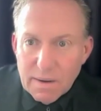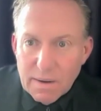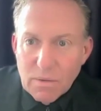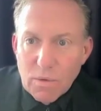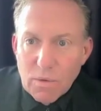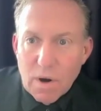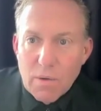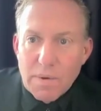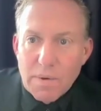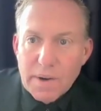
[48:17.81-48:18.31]

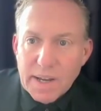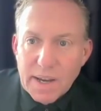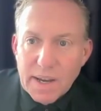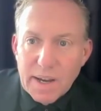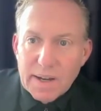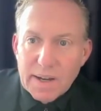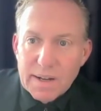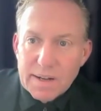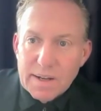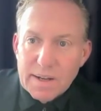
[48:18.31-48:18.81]
what we
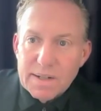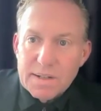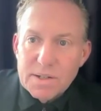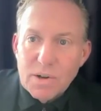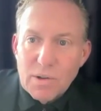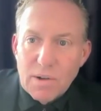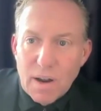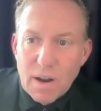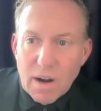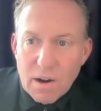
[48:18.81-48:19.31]
get is
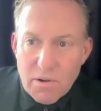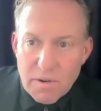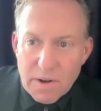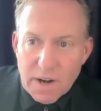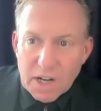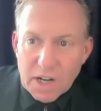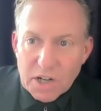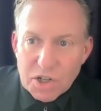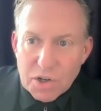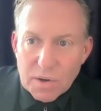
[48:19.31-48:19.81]
no longer an
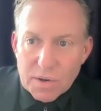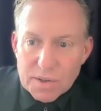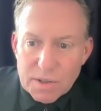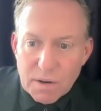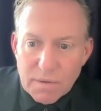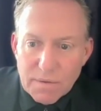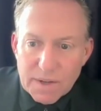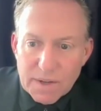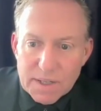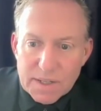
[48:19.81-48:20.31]
HR
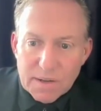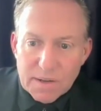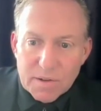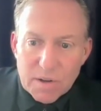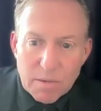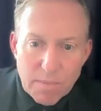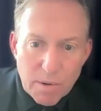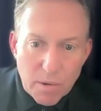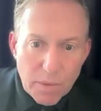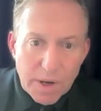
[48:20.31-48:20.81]
service center,
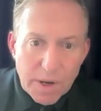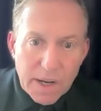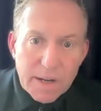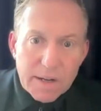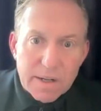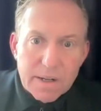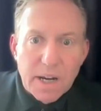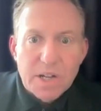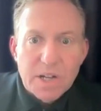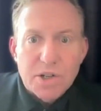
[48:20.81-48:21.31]
but we get
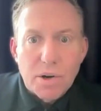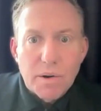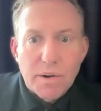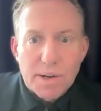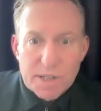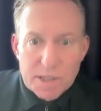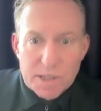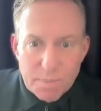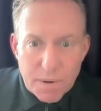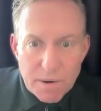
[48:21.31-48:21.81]
an HR
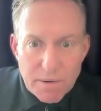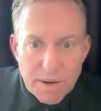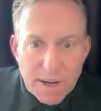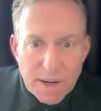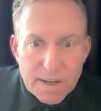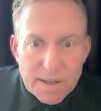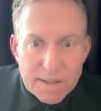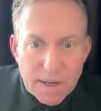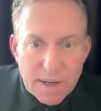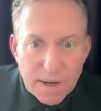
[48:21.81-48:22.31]

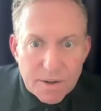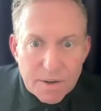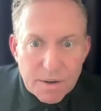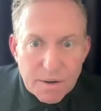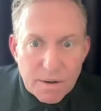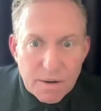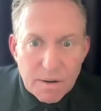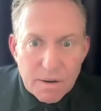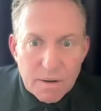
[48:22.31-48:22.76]
experience center